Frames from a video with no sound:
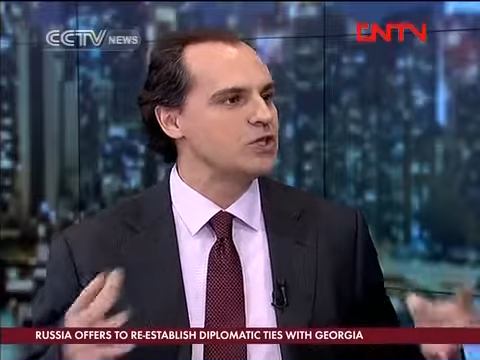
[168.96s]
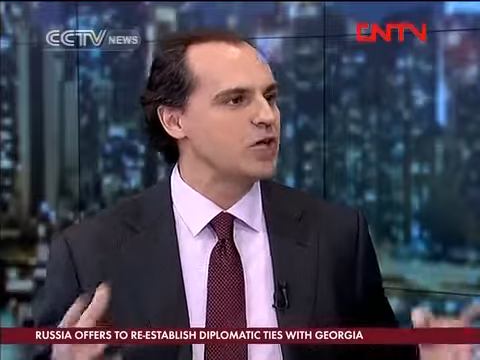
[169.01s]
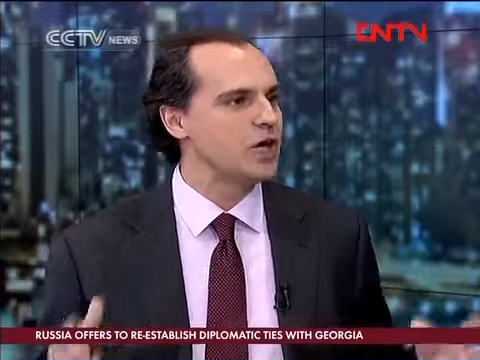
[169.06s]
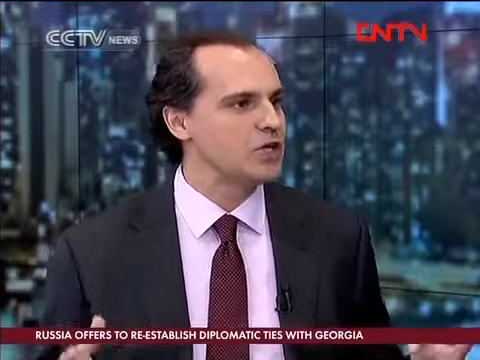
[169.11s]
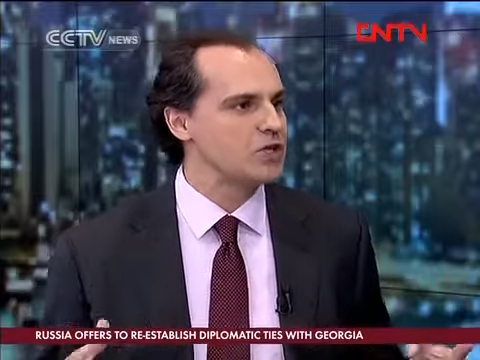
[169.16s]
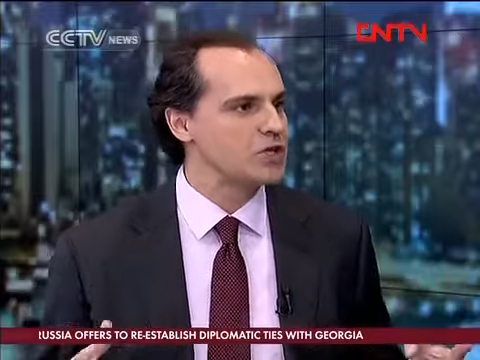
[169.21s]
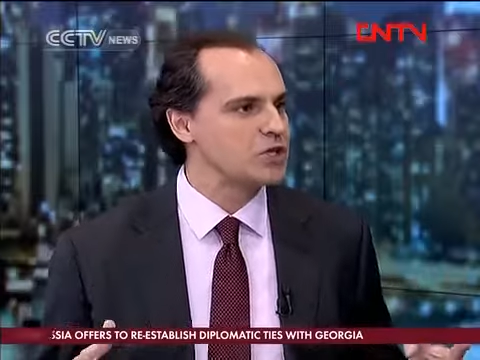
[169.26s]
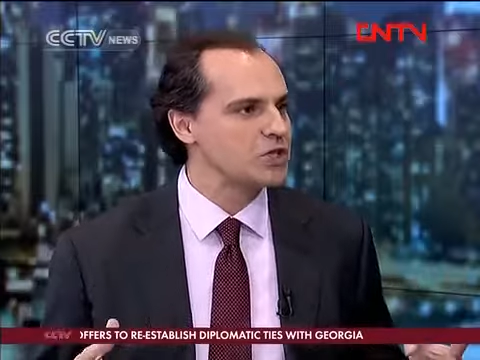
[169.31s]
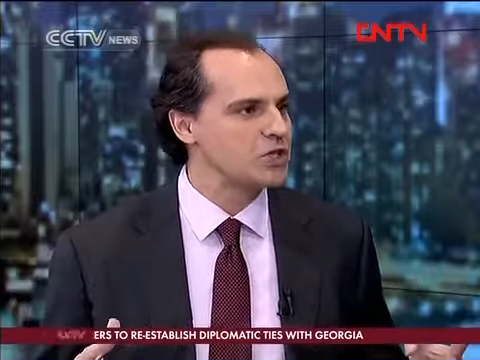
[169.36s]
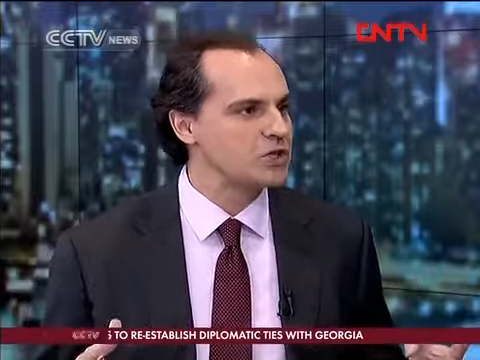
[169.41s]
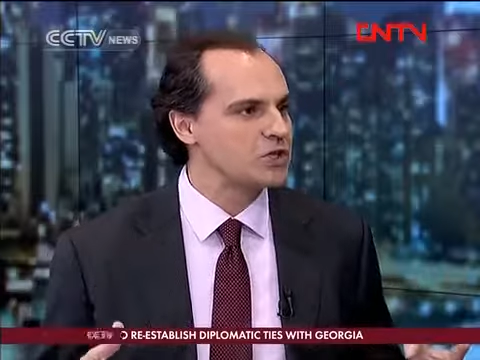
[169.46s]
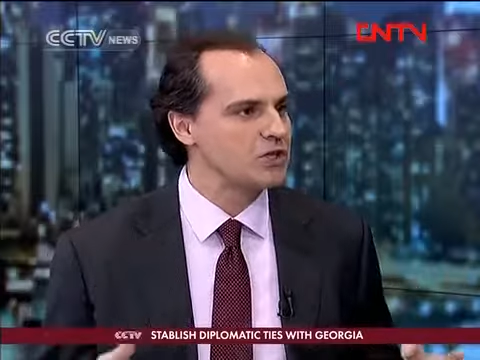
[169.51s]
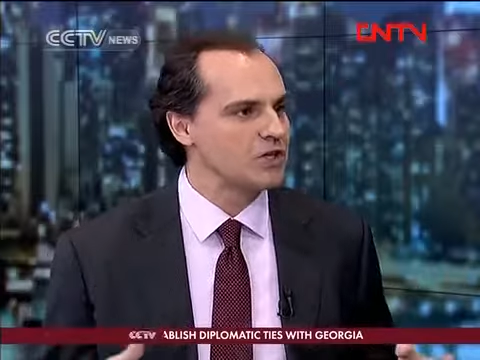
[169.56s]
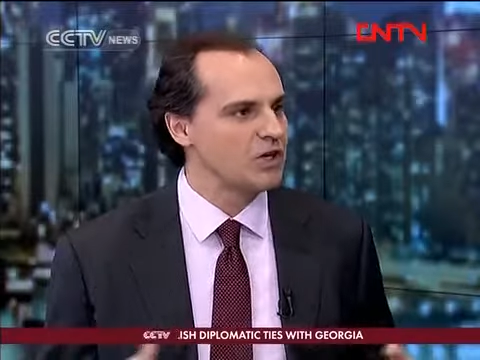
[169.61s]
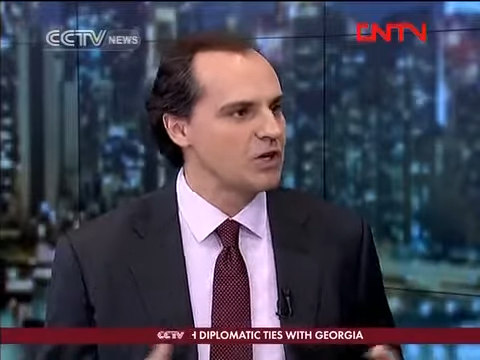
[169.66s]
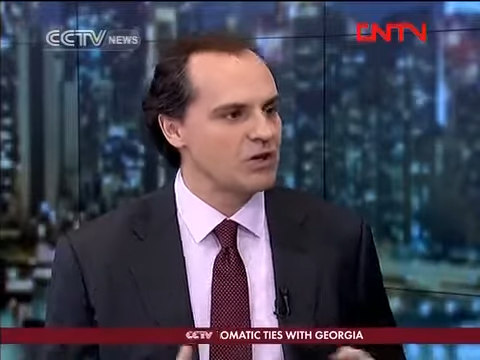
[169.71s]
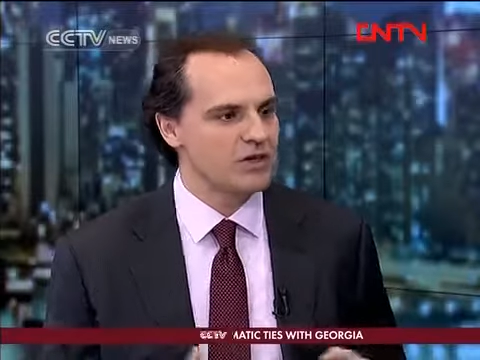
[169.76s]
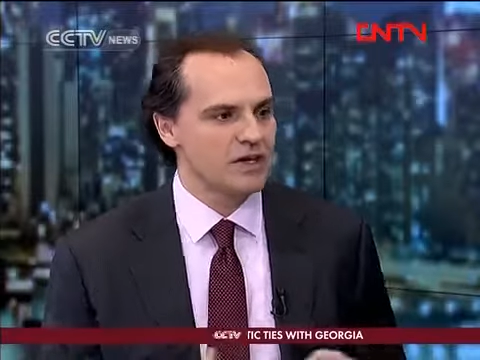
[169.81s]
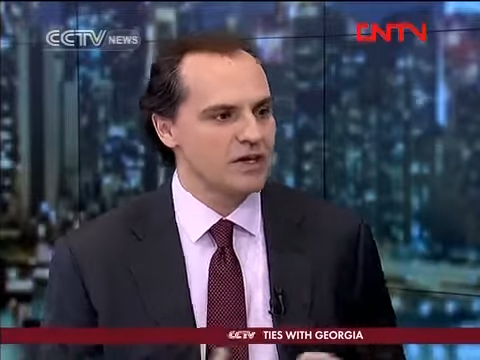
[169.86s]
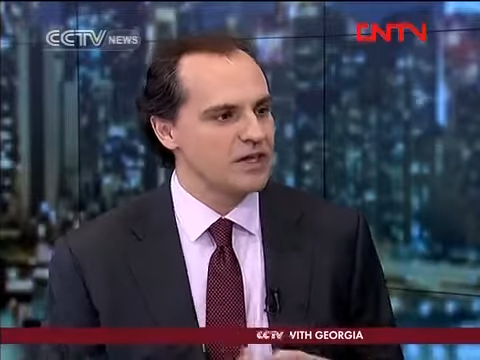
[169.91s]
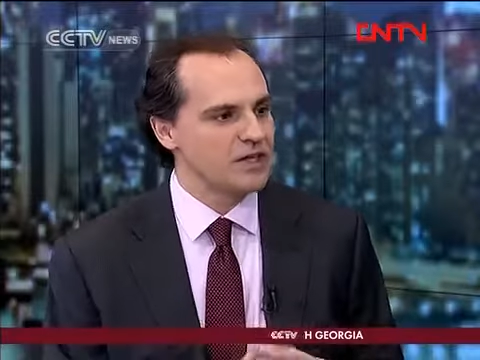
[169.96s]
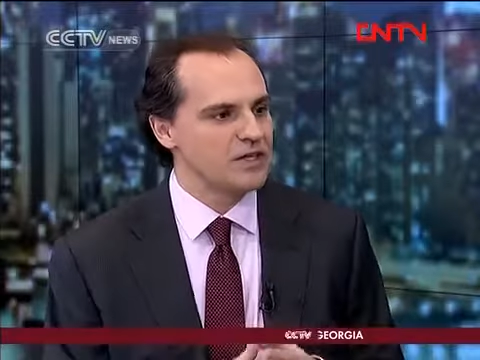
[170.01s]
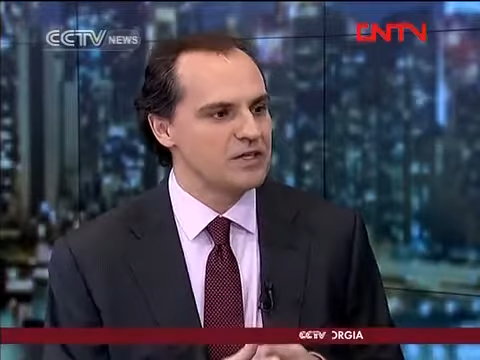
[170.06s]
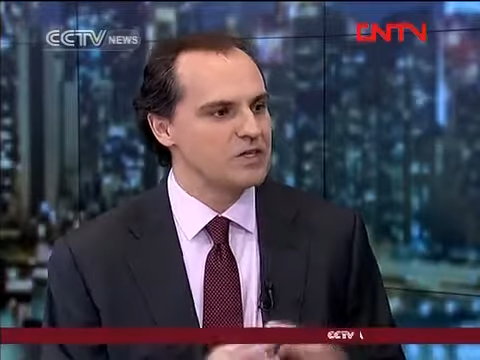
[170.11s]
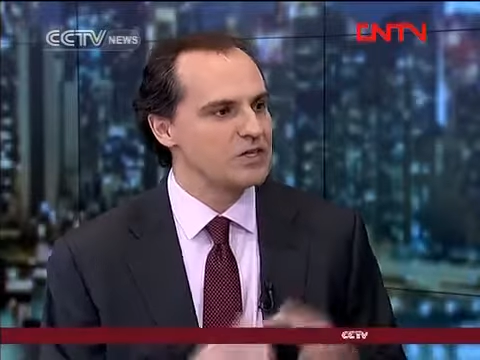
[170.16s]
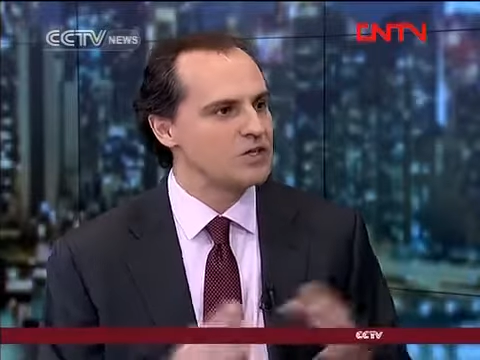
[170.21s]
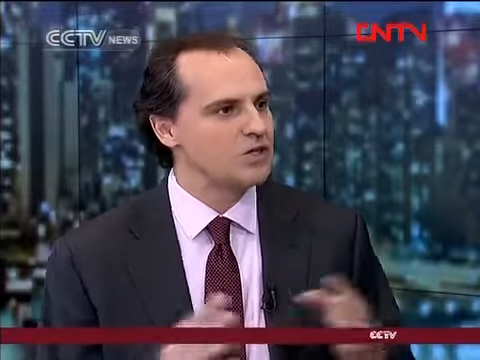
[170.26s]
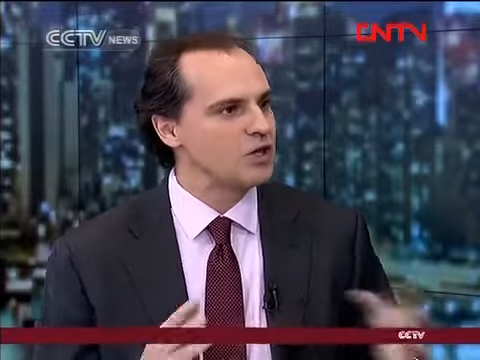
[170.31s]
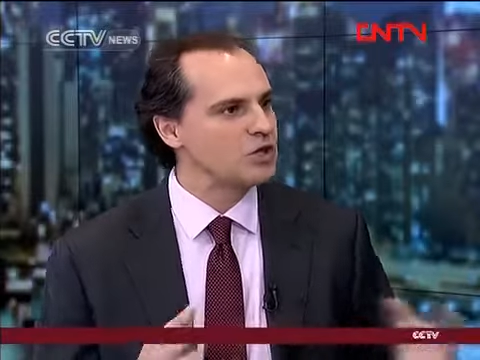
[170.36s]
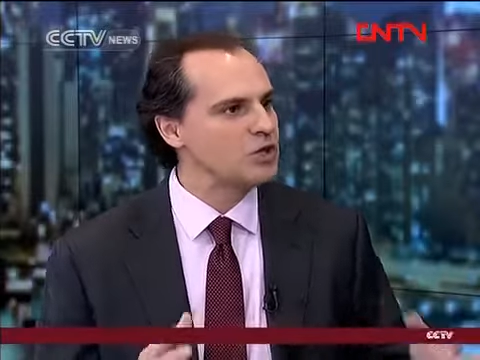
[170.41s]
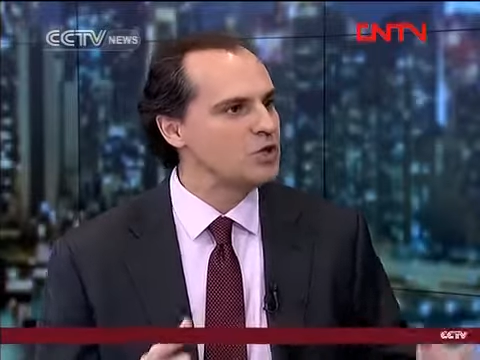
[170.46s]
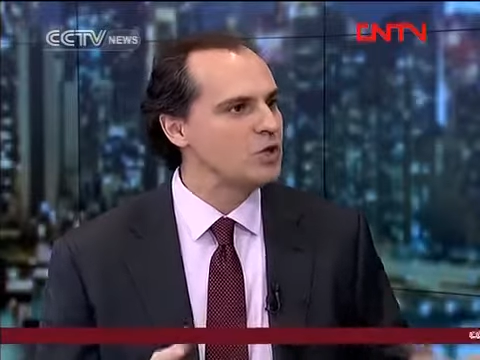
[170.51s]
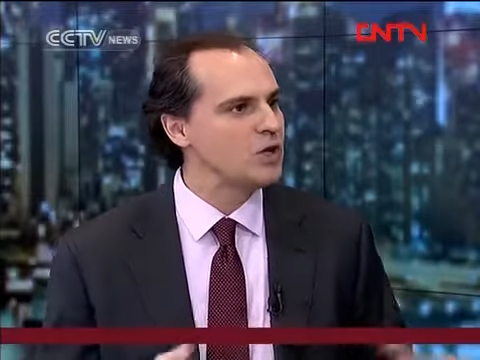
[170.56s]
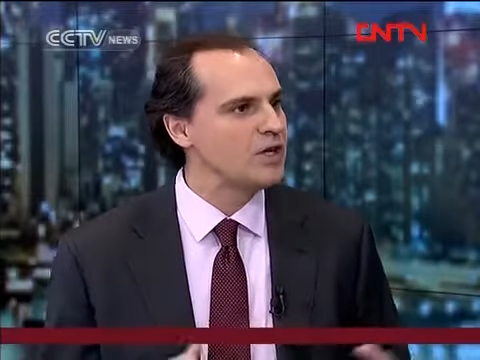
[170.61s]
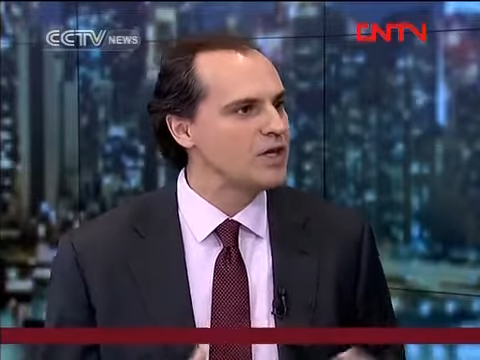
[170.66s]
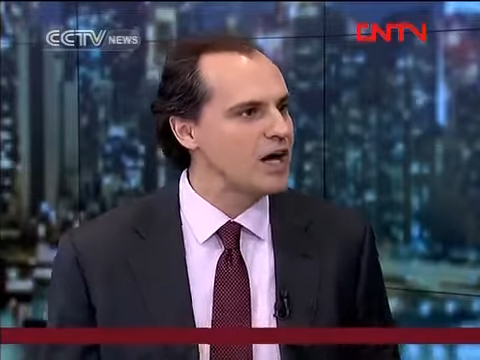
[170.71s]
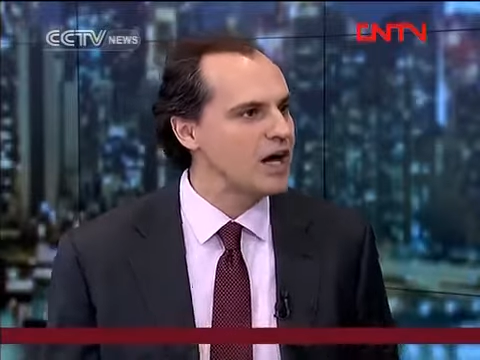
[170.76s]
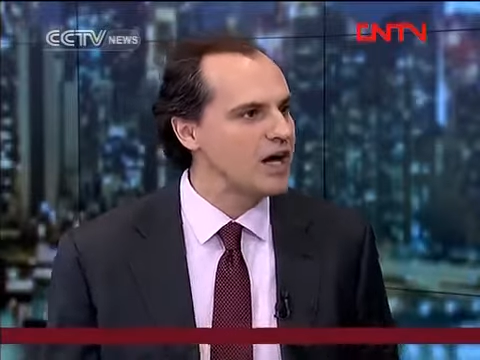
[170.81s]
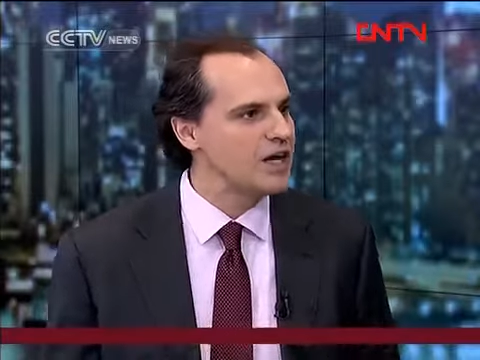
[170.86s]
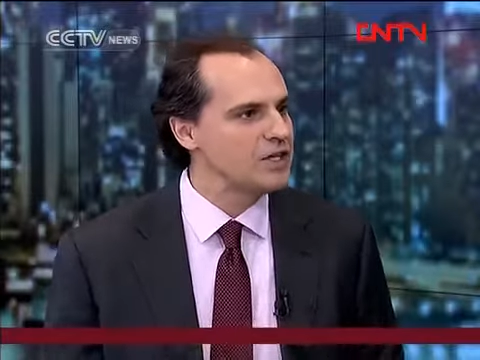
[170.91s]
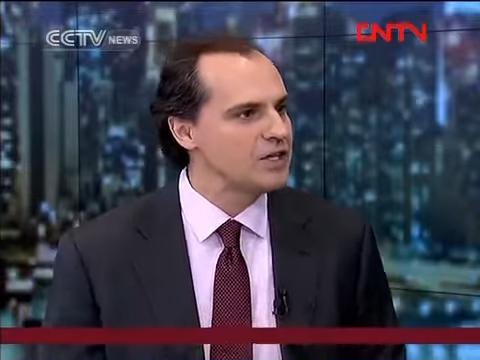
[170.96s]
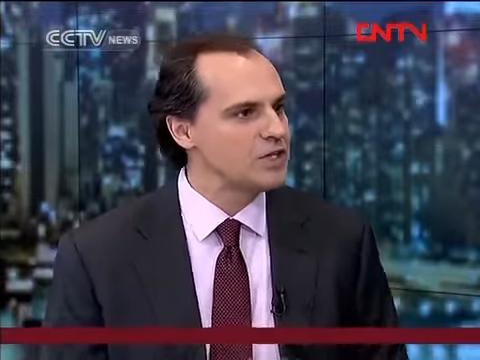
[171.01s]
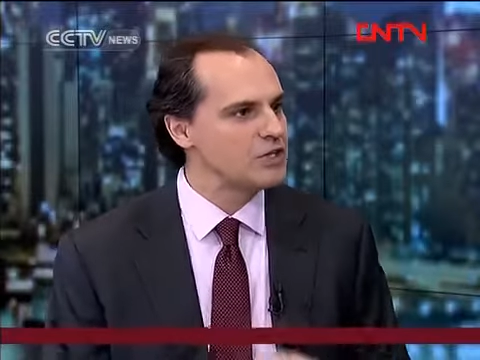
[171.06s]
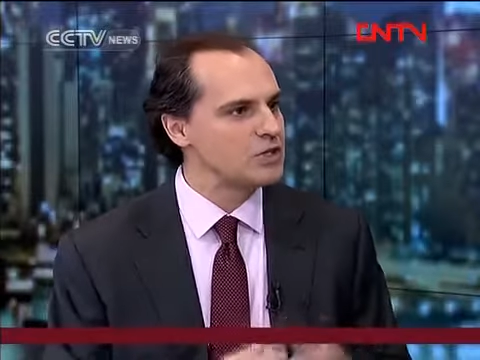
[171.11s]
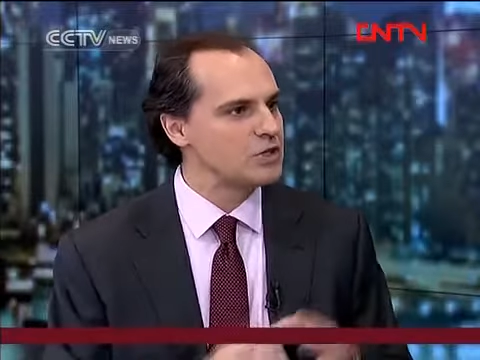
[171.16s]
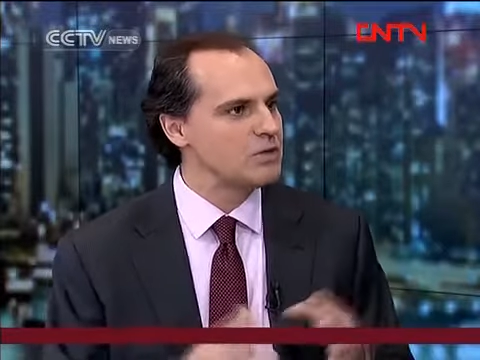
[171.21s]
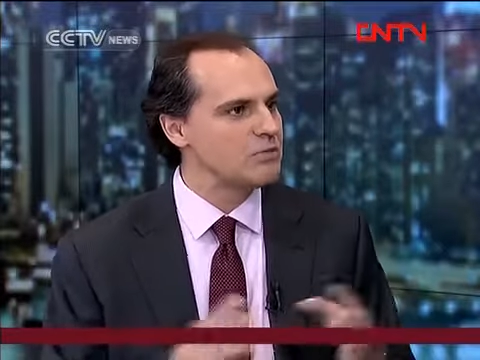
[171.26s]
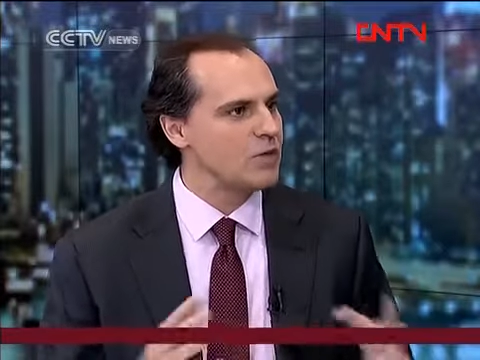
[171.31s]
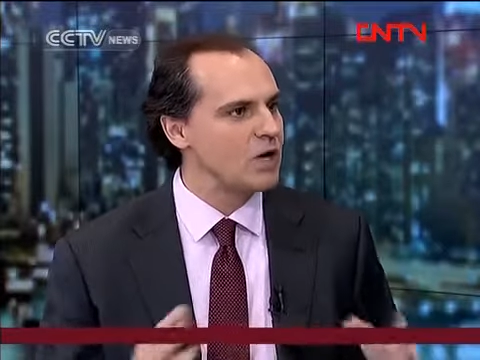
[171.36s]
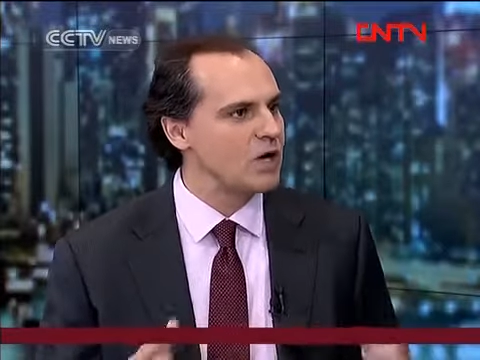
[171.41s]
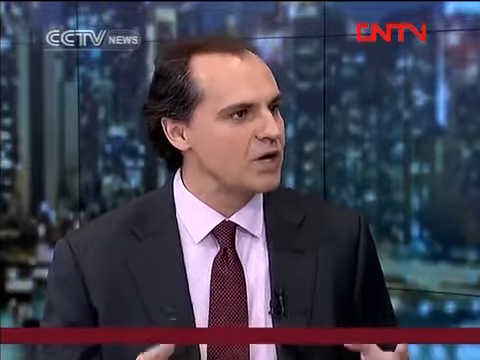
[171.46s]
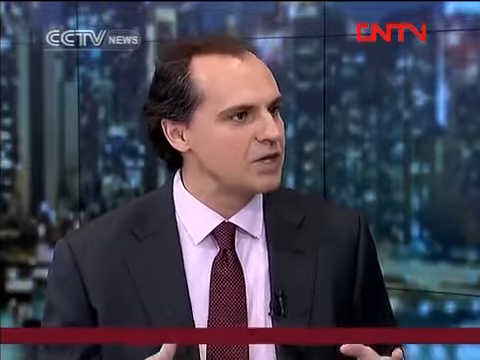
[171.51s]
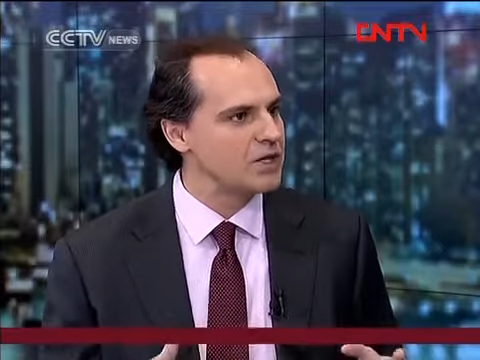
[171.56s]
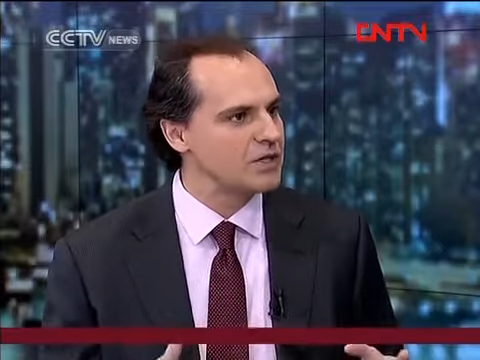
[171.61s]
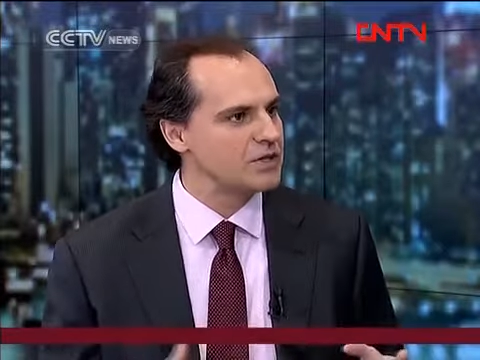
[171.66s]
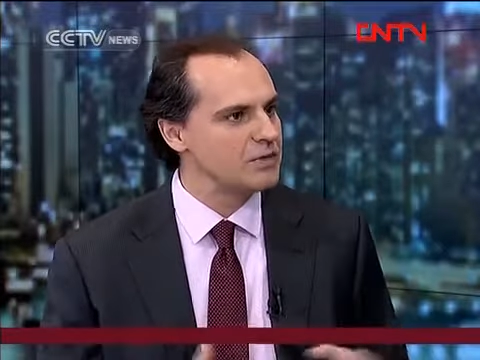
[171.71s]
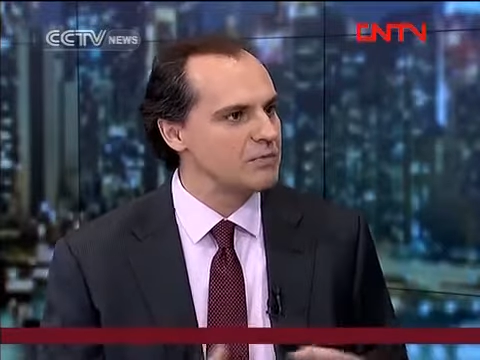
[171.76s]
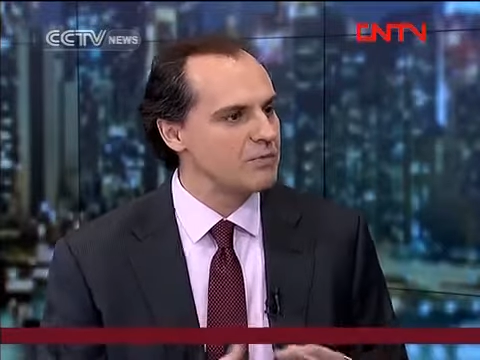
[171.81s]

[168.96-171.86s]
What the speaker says: judge. It's not you and I, it's the market.